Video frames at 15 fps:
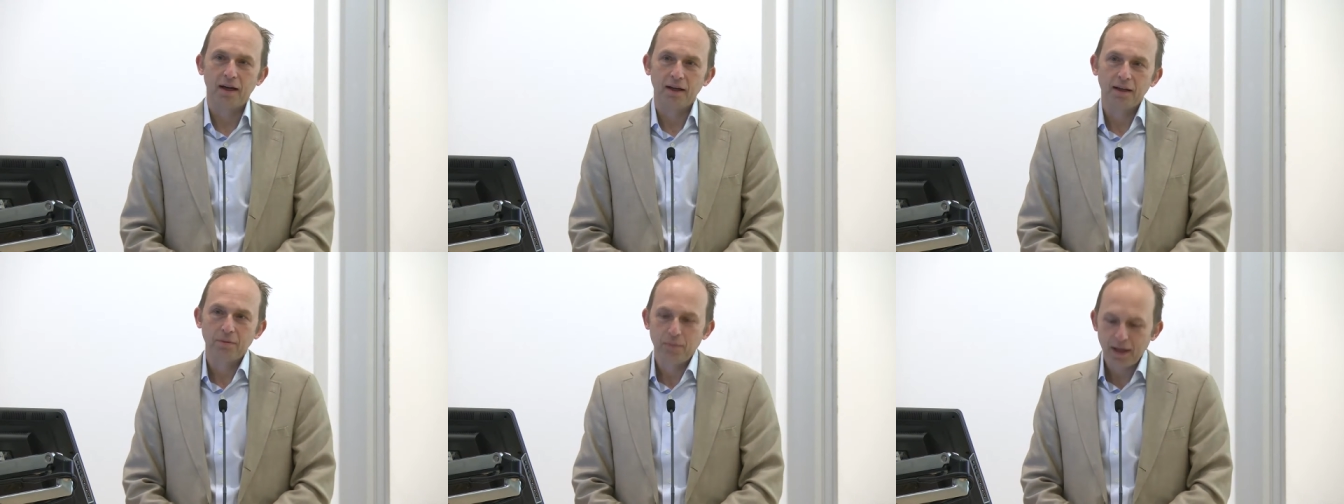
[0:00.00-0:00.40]

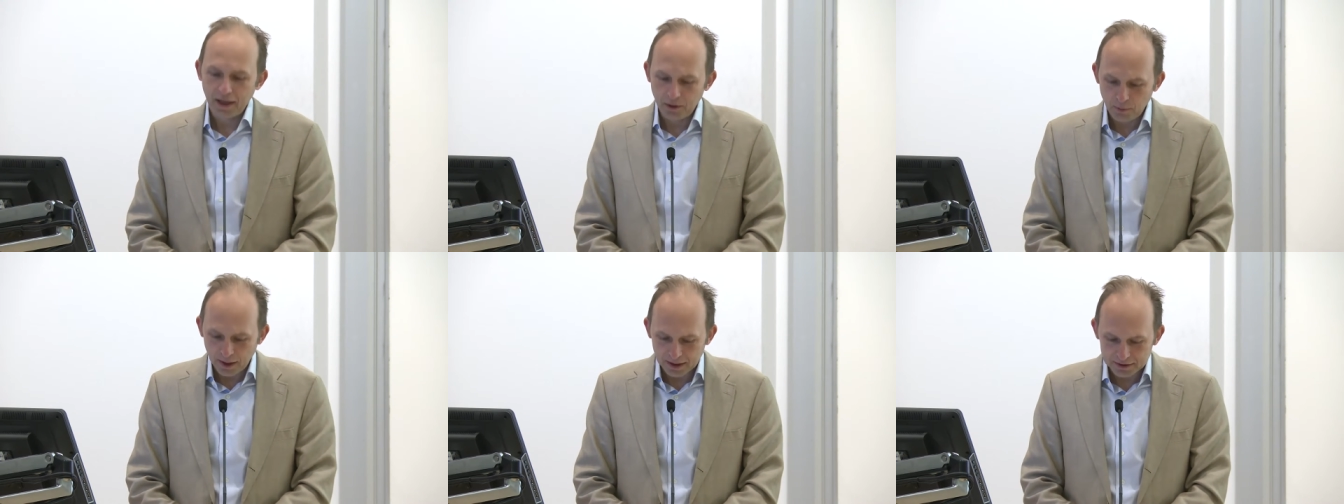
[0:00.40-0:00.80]
in
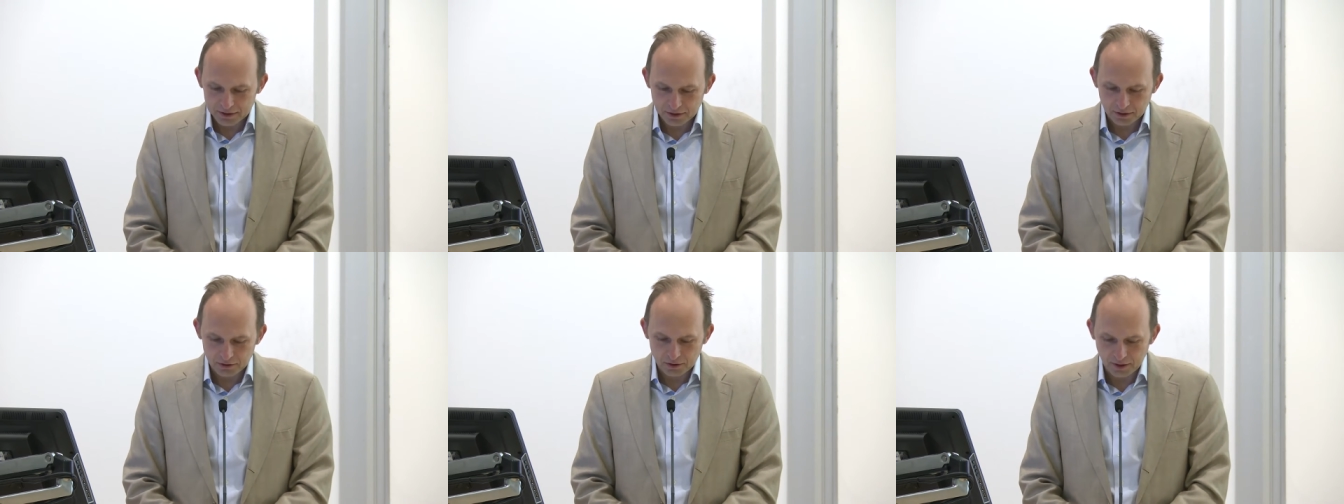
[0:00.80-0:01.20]
many ways
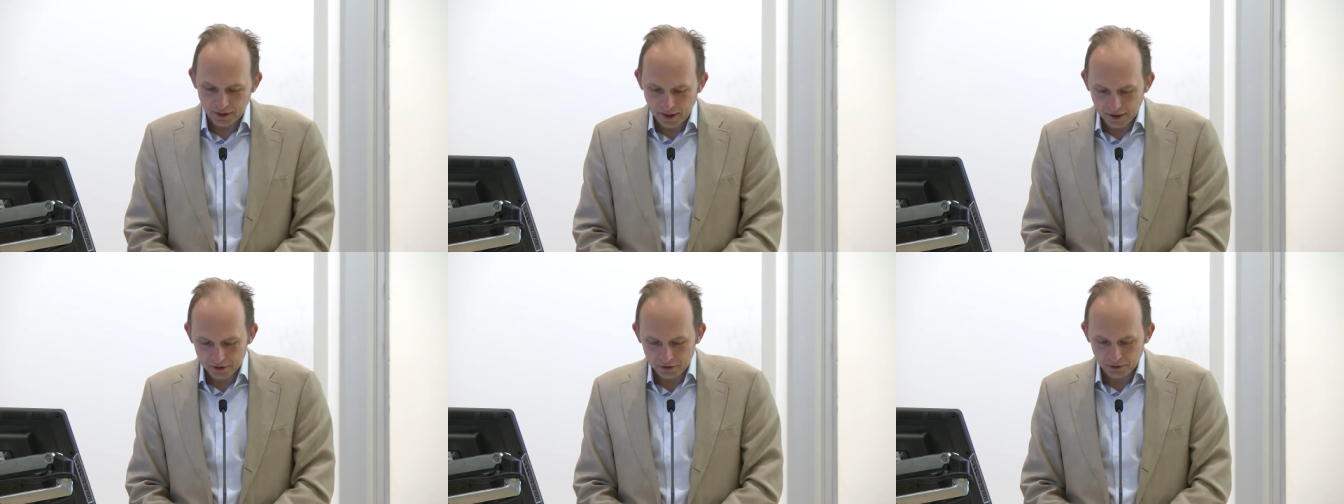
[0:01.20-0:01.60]
to
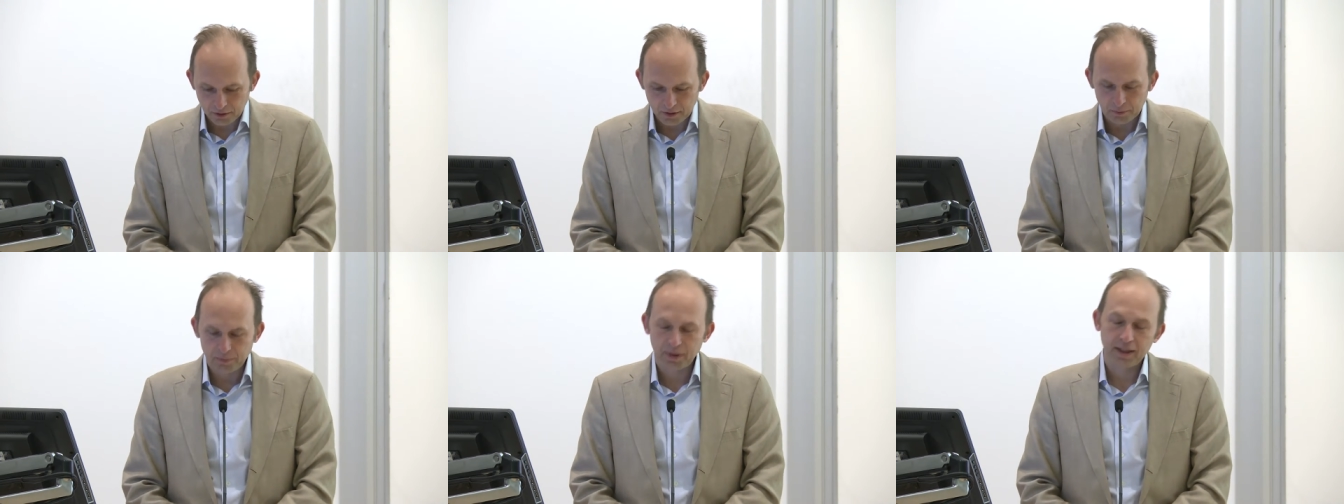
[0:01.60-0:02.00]
enter
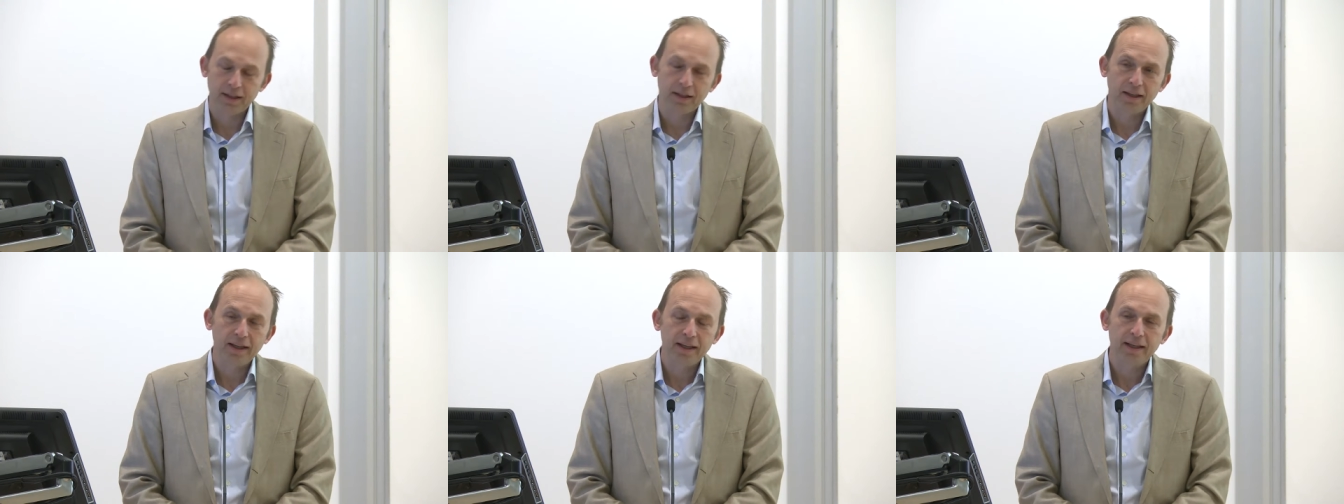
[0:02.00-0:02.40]
the big
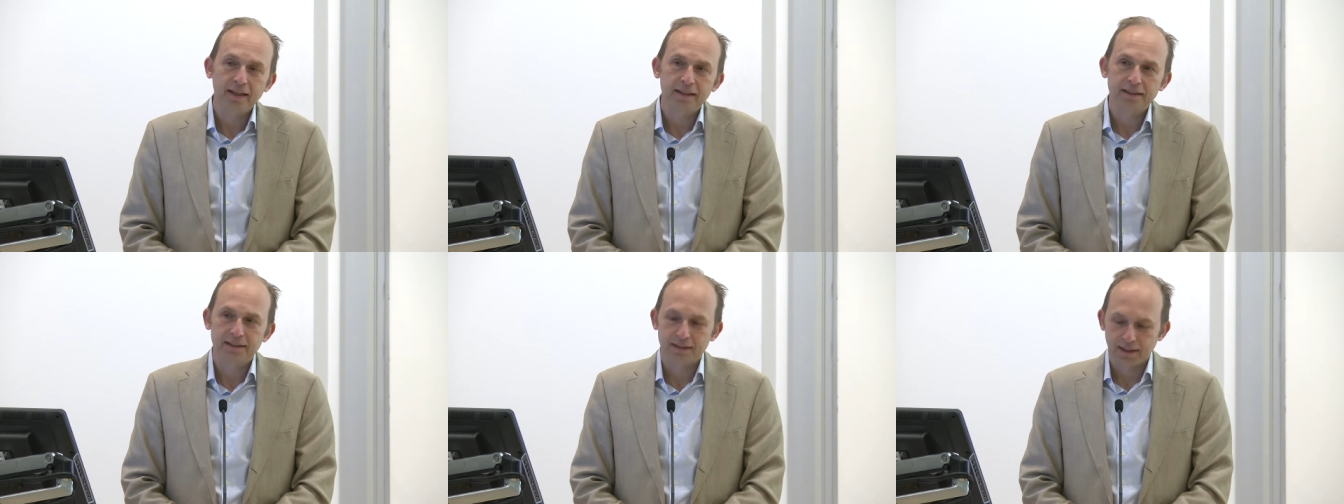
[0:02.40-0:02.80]

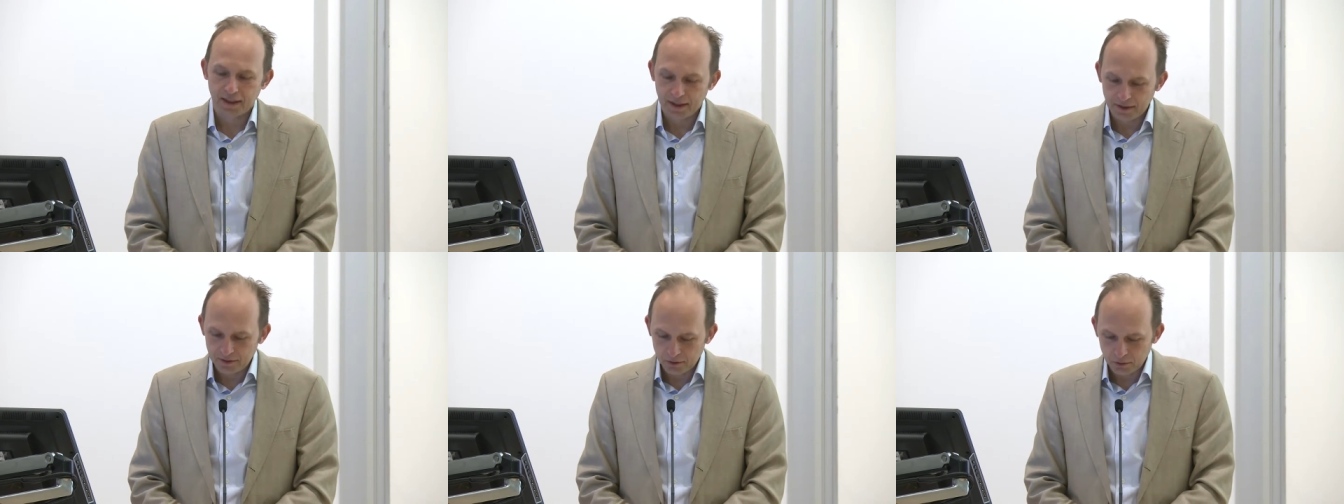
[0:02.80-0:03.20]
leagues
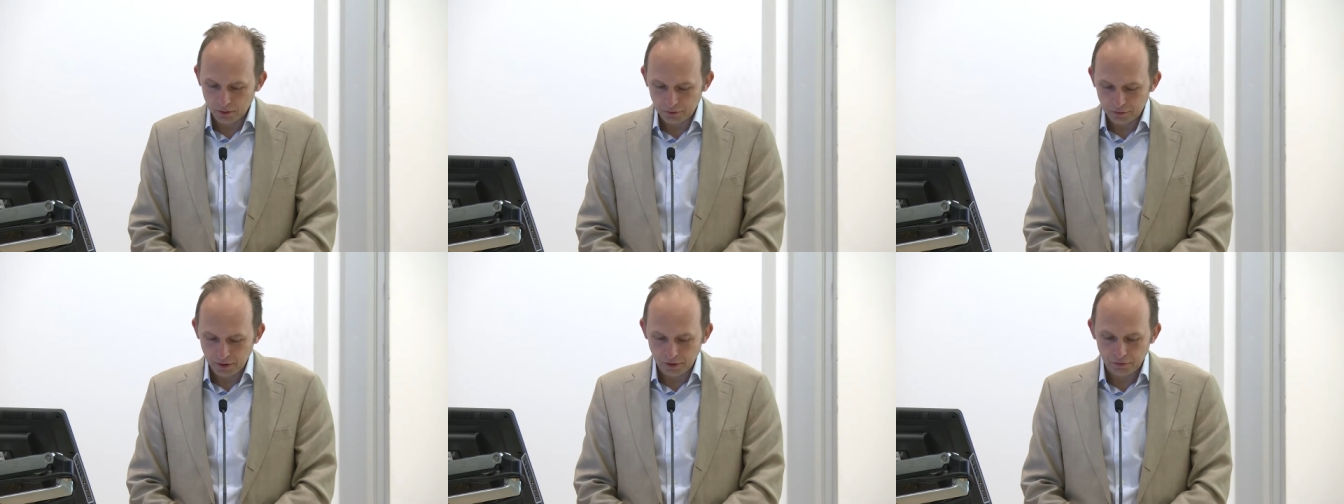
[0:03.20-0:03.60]
and to
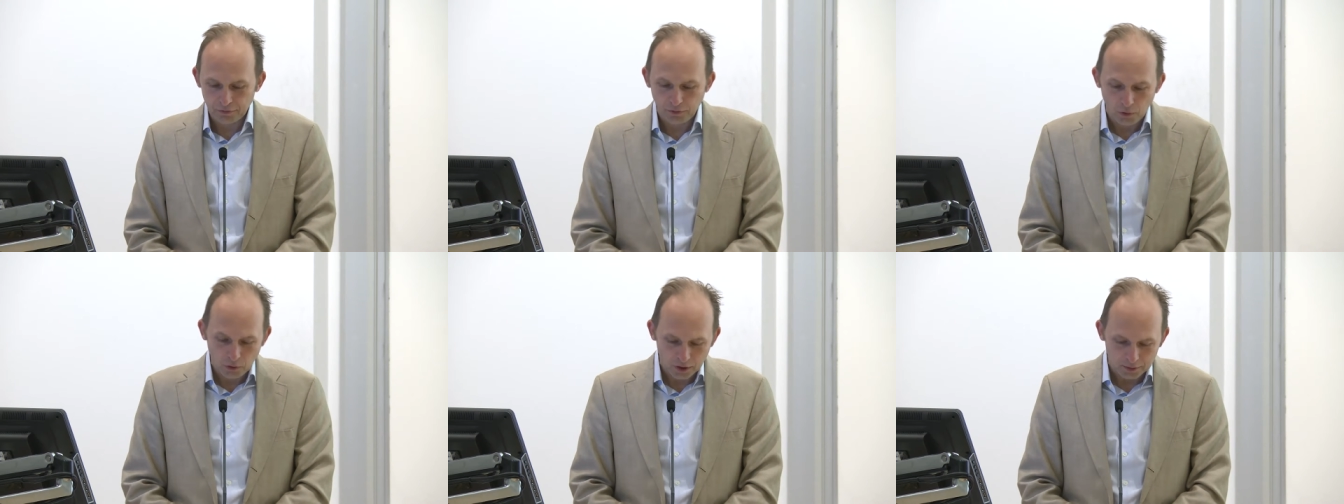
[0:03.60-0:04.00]

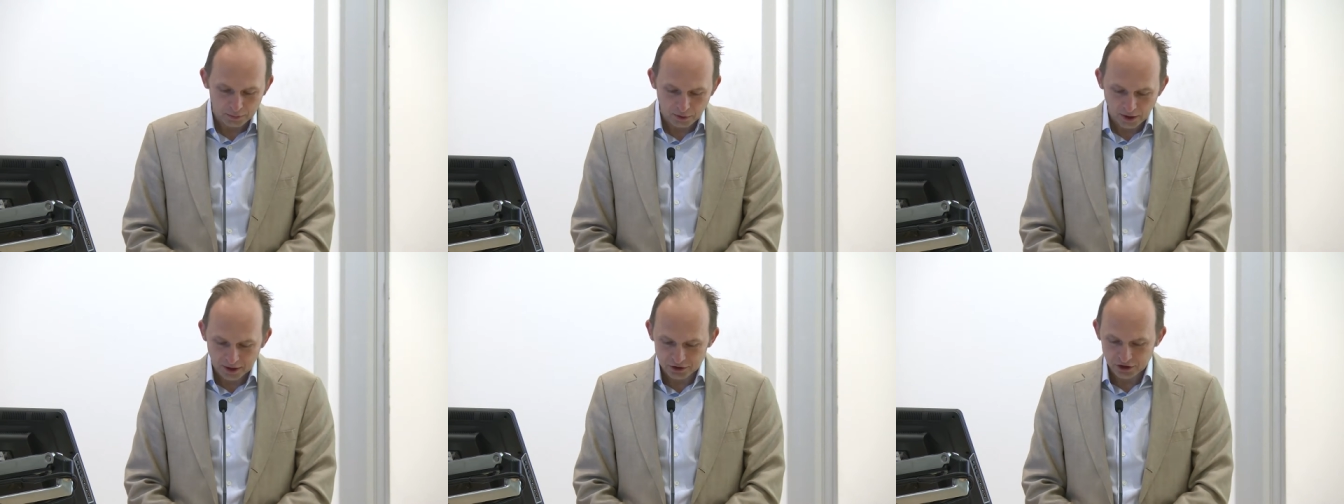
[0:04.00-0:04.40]
afford
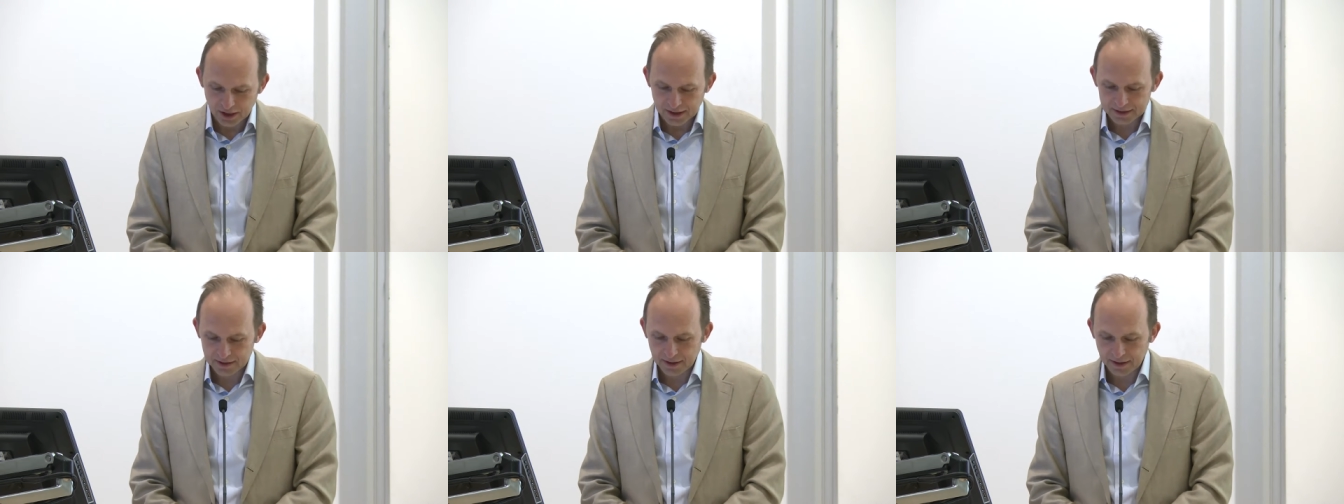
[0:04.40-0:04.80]

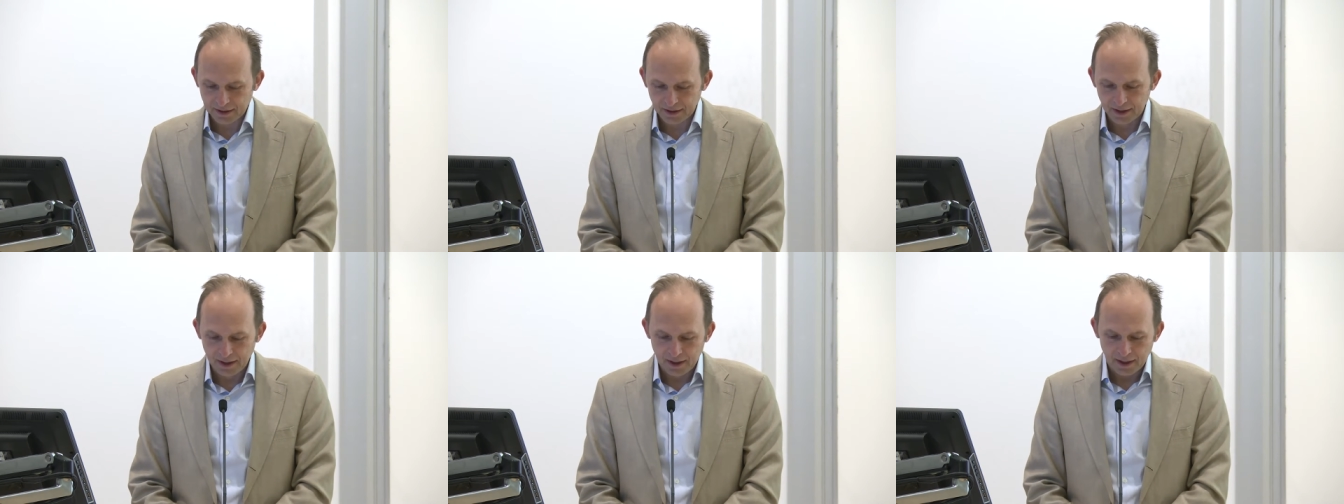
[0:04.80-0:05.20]
projects that it